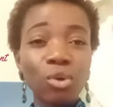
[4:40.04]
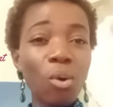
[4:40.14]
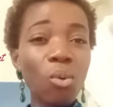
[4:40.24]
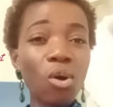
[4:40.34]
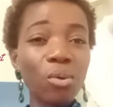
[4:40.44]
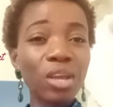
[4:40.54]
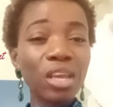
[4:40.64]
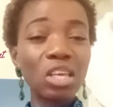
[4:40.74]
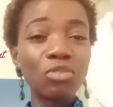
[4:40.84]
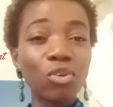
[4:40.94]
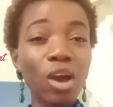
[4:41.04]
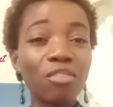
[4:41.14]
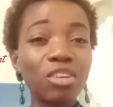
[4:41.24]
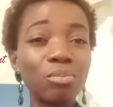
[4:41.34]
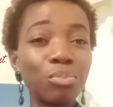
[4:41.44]
don't worry if you
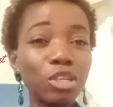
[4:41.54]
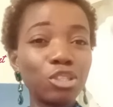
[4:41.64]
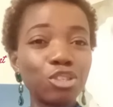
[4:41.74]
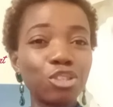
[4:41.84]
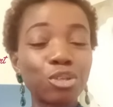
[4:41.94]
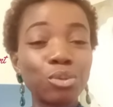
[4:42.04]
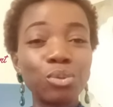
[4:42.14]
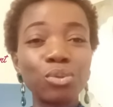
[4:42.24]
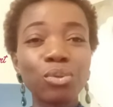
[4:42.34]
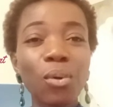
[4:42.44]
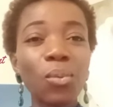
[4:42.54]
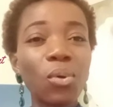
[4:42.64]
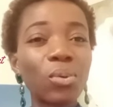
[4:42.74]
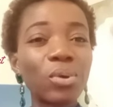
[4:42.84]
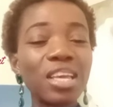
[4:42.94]
haven't been to school. Don't
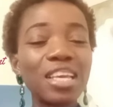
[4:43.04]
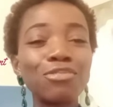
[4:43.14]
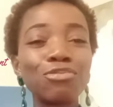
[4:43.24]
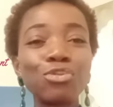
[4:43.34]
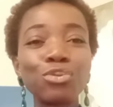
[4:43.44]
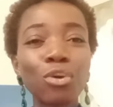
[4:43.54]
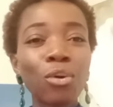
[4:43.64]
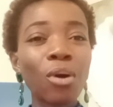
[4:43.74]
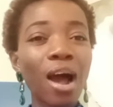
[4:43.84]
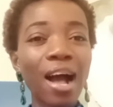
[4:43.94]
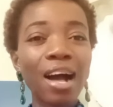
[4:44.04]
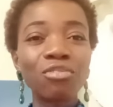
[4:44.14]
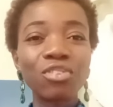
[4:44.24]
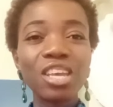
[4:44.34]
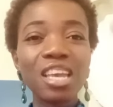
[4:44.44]
worry if you don't
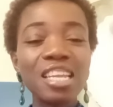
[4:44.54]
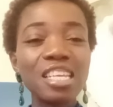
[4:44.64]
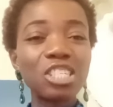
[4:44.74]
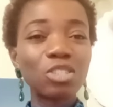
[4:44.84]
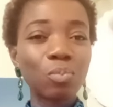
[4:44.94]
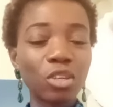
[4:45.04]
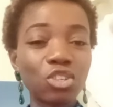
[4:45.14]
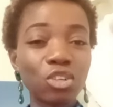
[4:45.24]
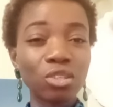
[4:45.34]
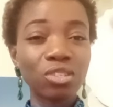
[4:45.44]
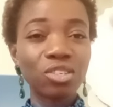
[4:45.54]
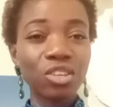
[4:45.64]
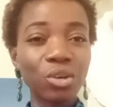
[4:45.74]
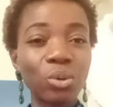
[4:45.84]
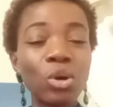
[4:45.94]
have any special
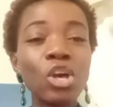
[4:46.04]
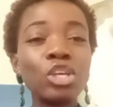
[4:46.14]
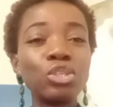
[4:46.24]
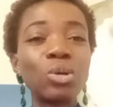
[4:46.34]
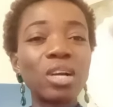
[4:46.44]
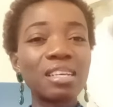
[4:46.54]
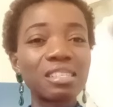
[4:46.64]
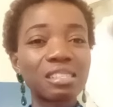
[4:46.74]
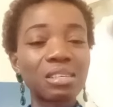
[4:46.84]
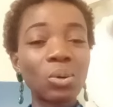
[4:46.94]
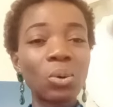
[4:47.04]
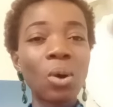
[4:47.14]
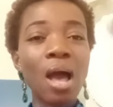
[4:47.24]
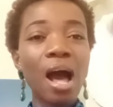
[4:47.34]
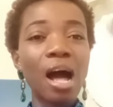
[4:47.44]
skill. You can
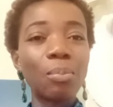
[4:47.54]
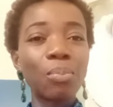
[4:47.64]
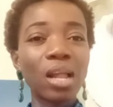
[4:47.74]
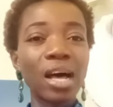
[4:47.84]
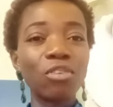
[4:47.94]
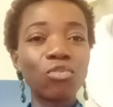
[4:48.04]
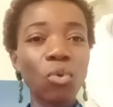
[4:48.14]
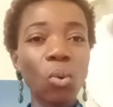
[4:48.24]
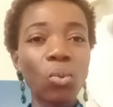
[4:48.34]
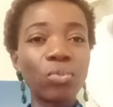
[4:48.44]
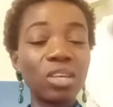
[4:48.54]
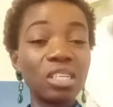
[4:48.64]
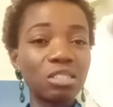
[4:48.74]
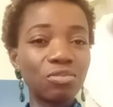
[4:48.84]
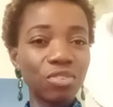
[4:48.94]
still apply for
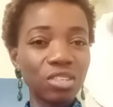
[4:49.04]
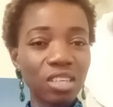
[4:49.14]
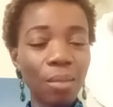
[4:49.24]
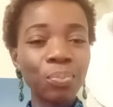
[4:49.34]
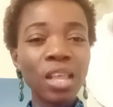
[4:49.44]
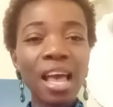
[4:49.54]
this visa.